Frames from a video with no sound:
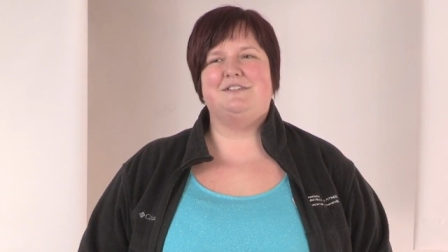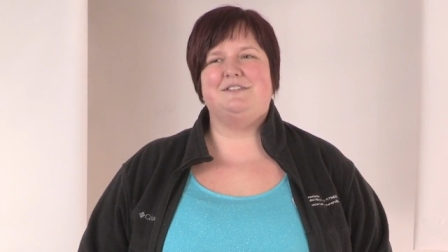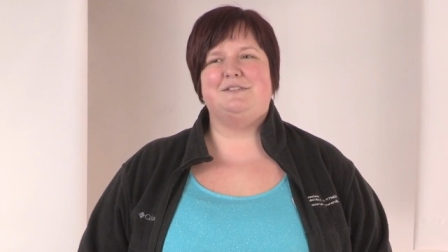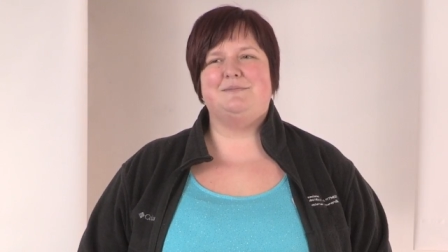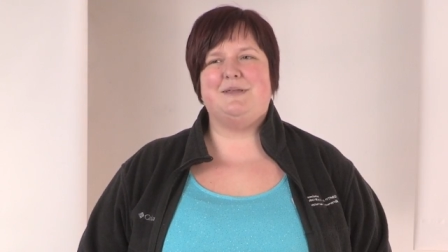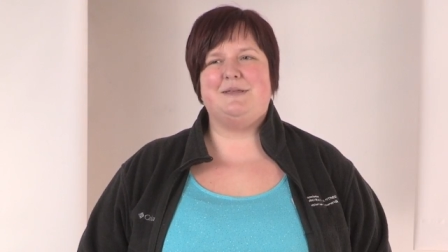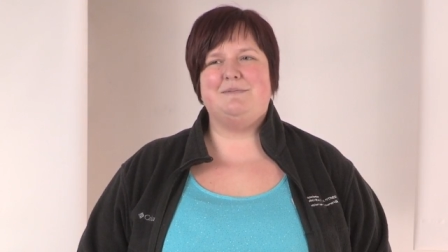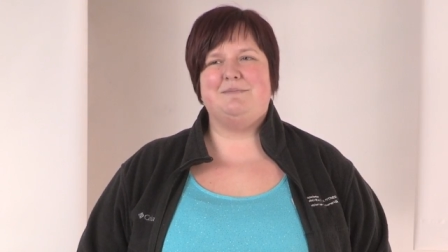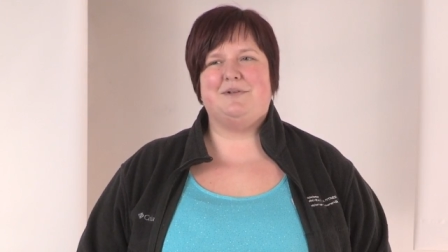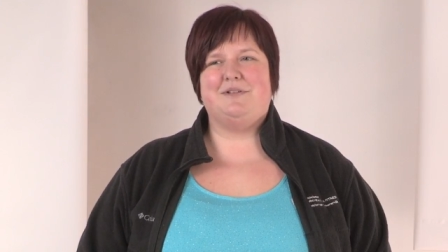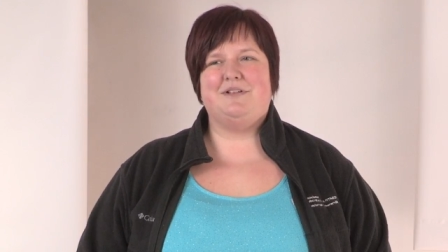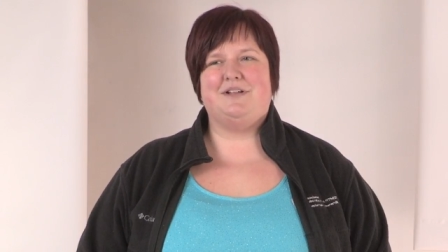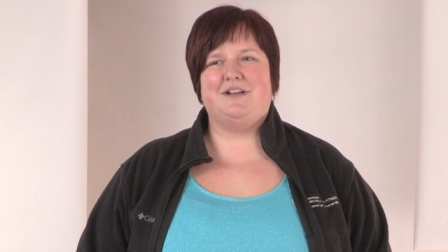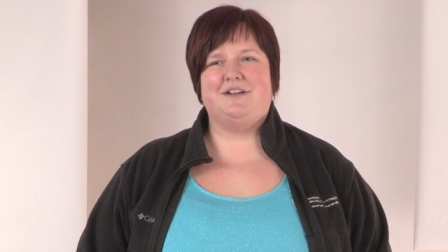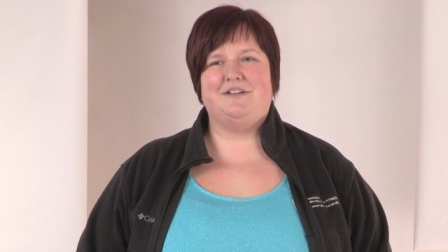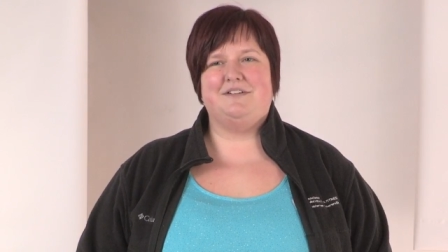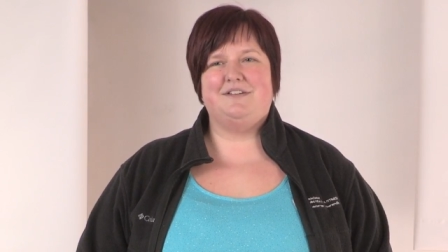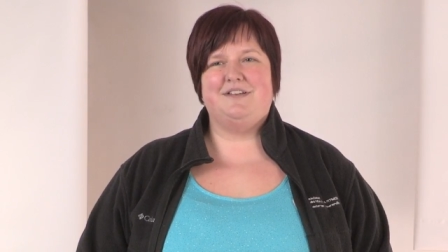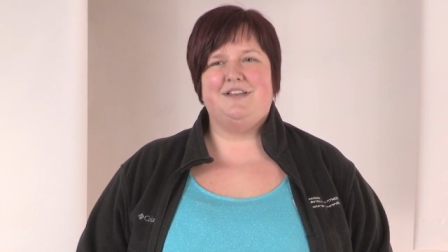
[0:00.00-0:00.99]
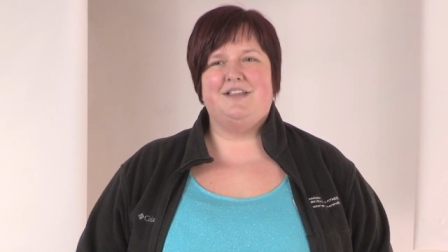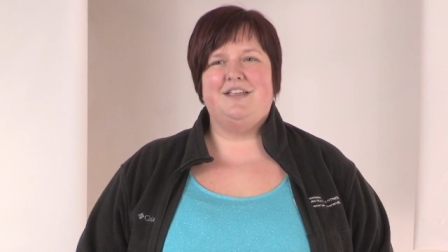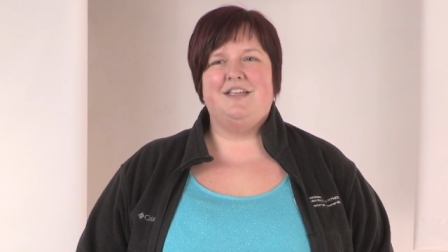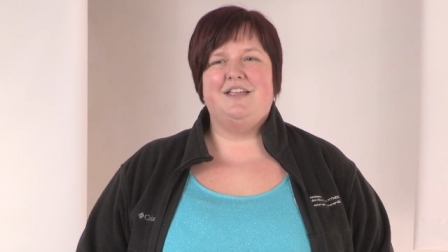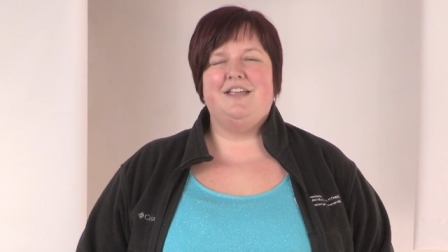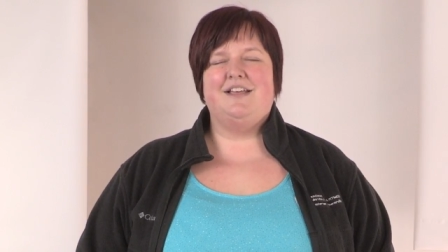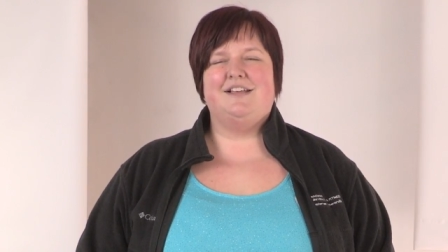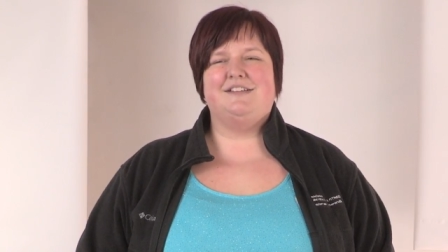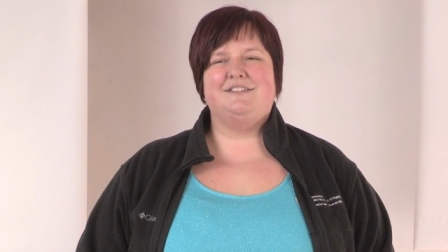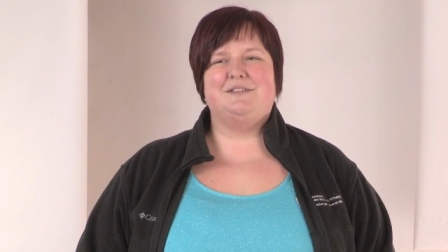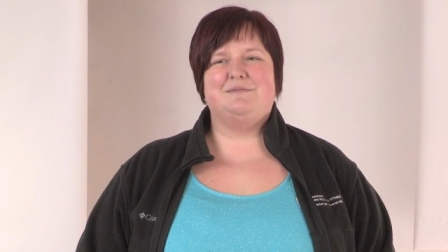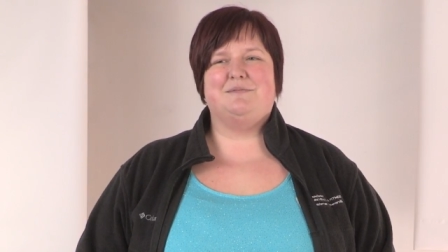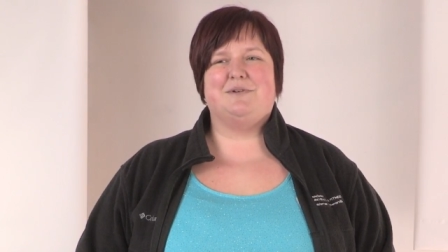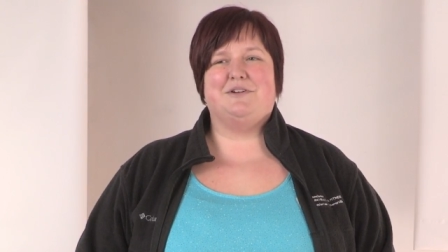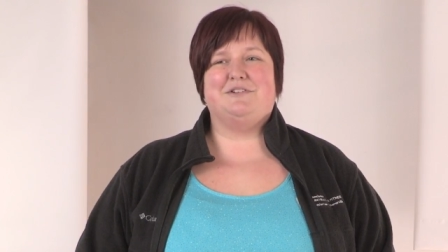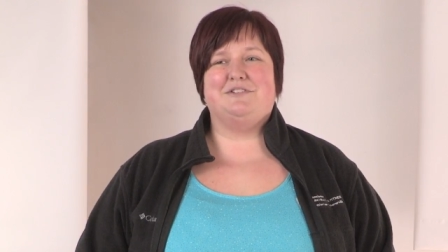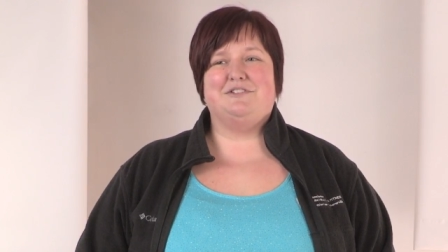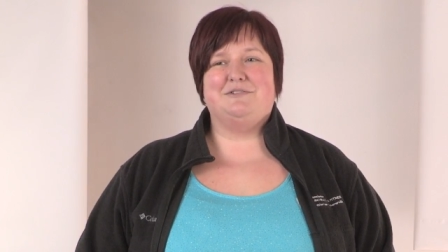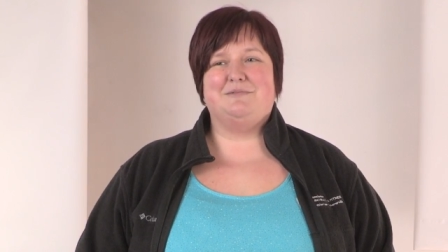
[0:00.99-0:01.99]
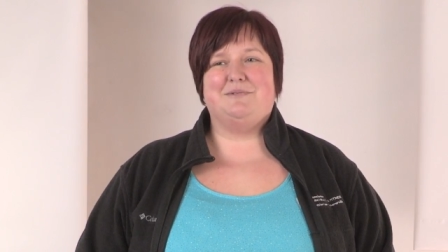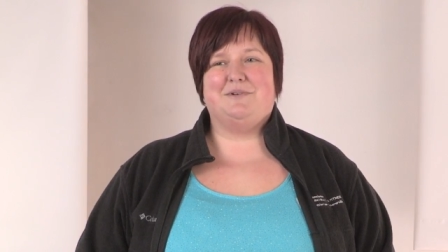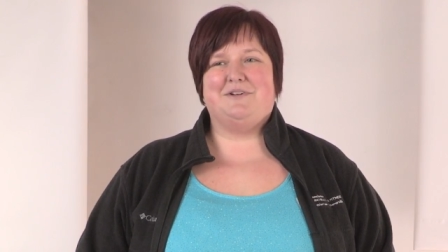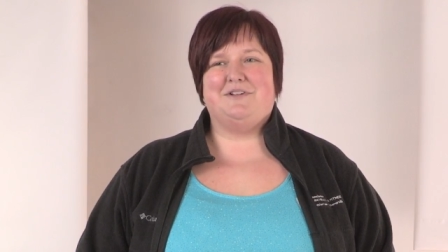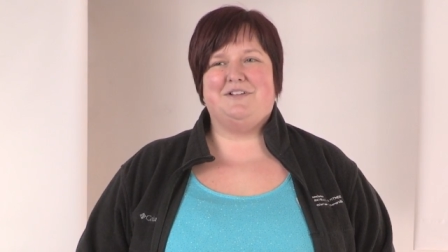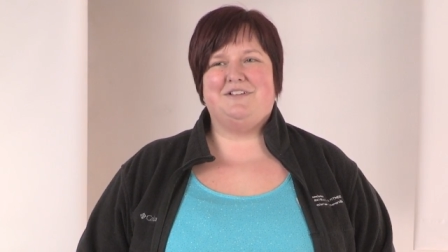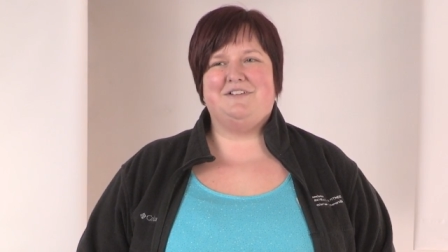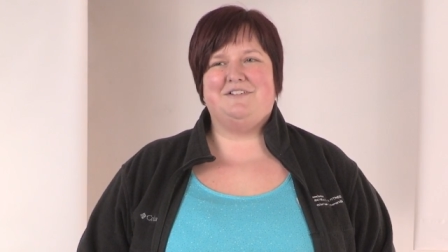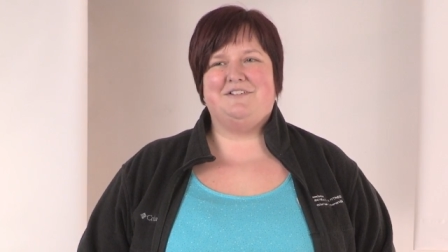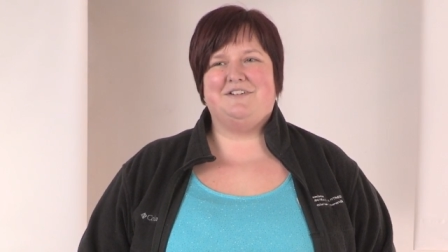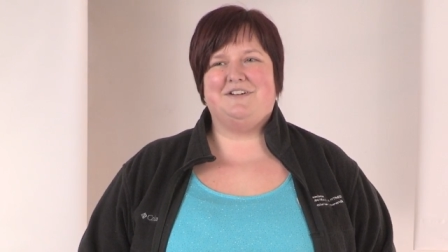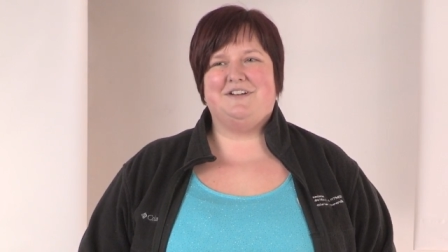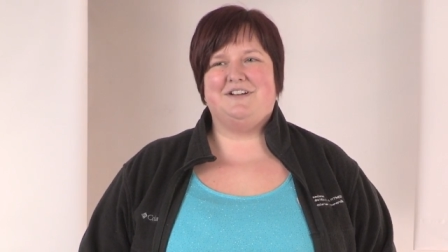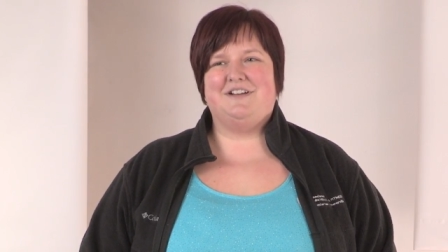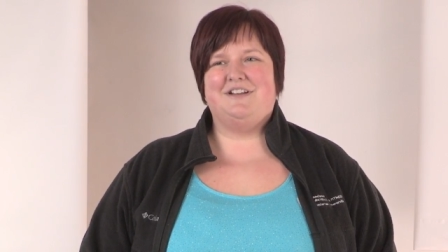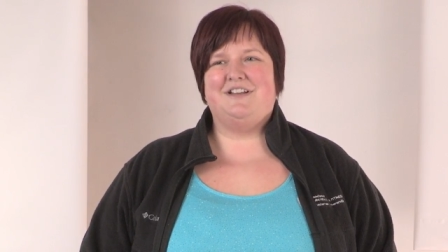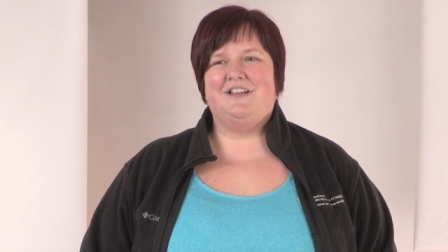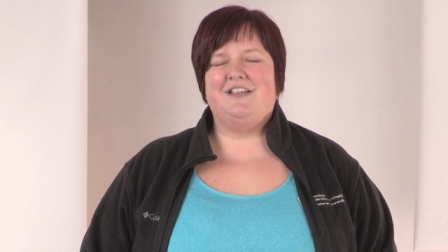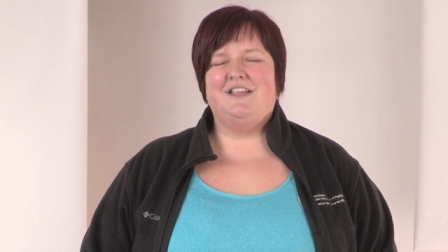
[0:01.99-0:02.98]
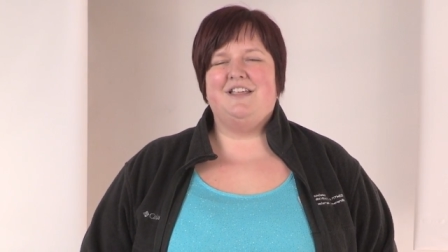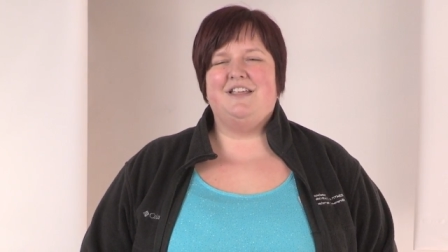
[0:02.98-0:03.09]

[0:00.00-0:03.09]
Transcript: those people aren't as approachable or